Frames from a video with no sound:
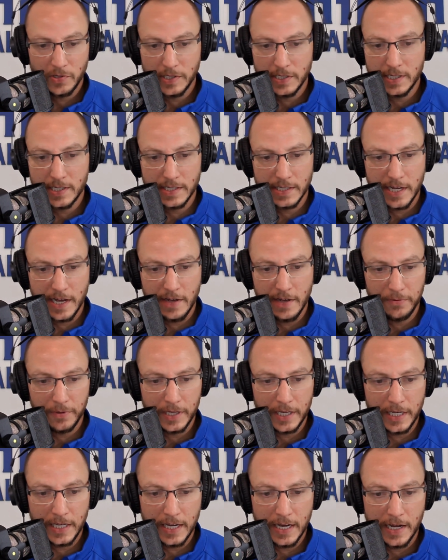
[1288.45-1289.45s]
So this is
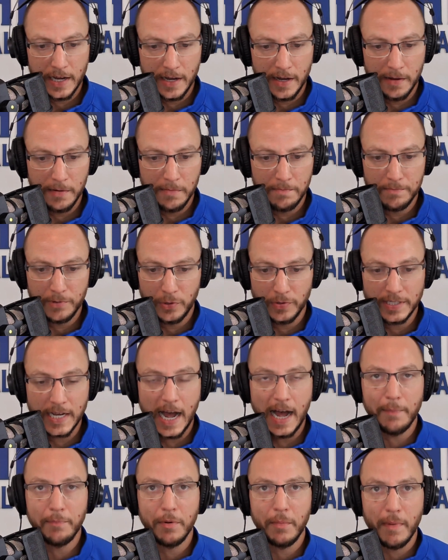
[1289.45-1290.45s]
definitely
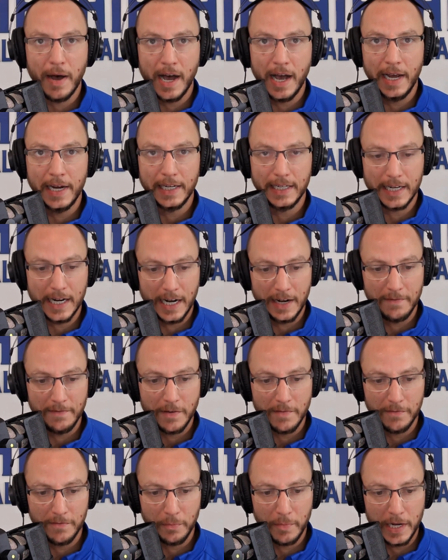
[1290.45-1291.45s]
top of mind kind
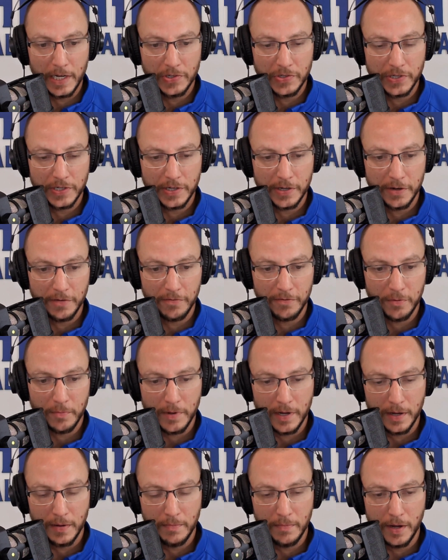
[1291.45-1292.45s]
of information here
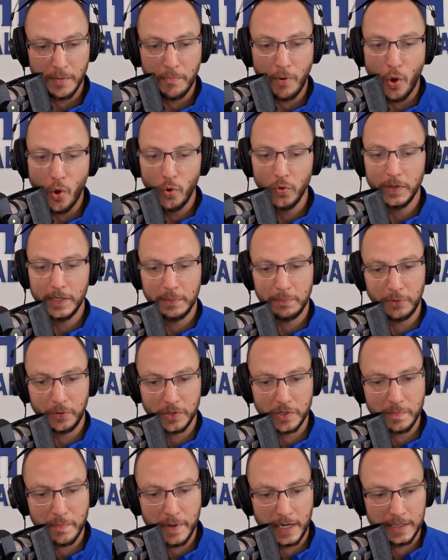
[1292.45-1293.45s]
from a polling
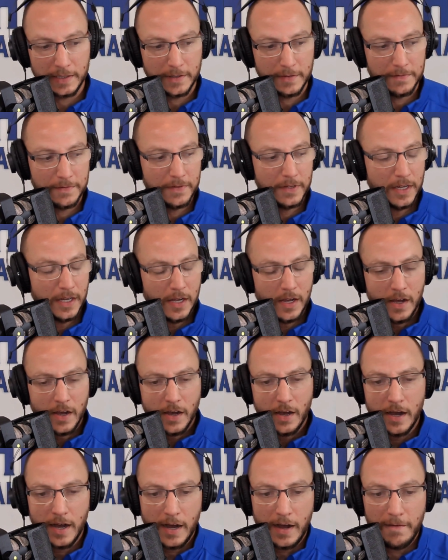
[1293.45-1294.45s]
perspective
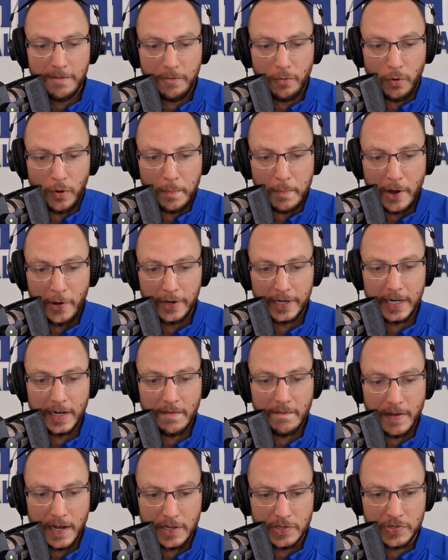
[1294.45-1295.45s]
for
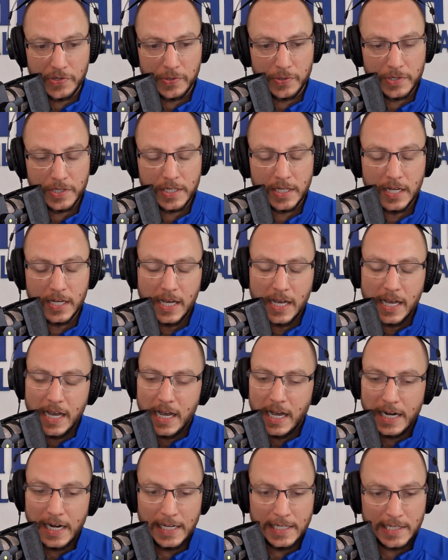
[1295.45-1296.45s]
American investors.
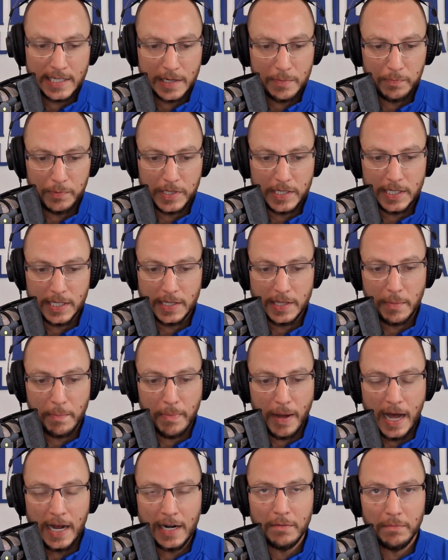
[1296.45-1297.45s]
And I simply said
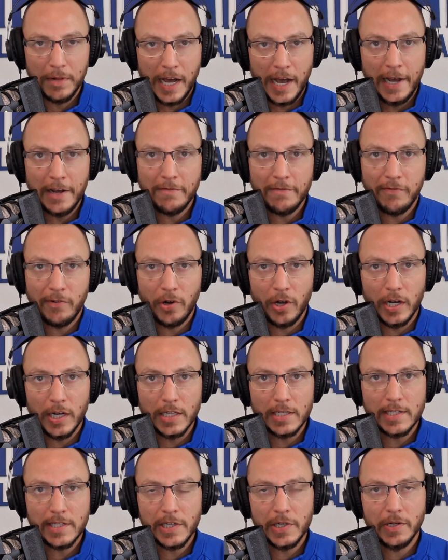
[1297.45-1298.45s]
the bottom line for
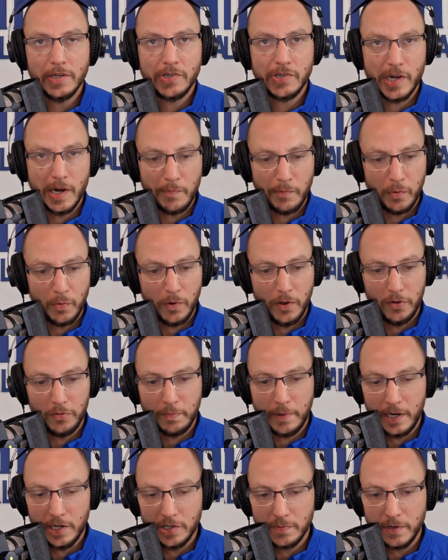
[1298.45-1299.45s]
us here at Shepherd
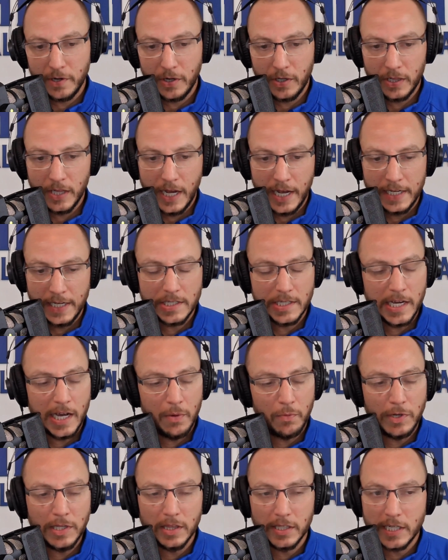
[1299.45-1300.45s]
Wealth Management, our clients,
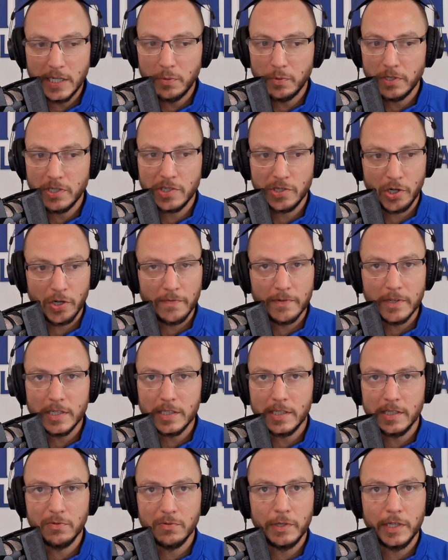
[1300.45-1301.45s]
yeah, we lead with
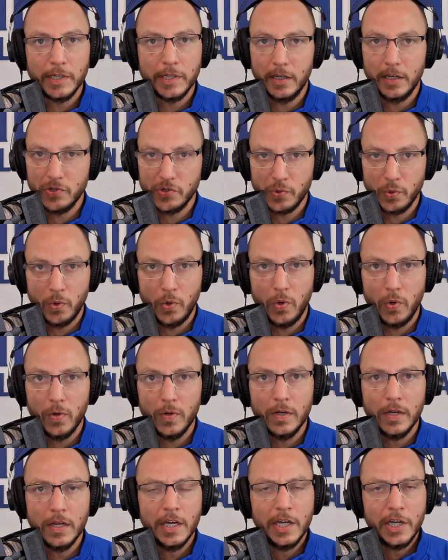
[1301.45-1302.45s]
service because we can
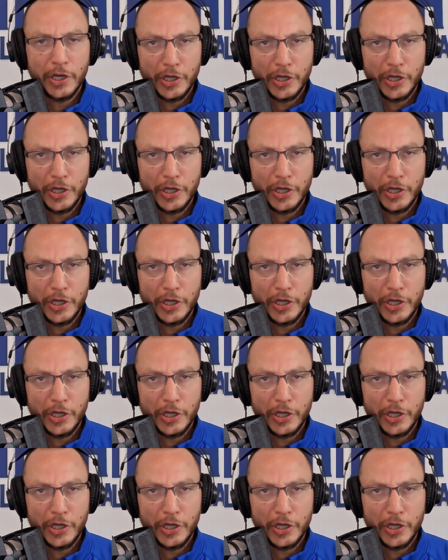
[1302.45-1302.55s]
control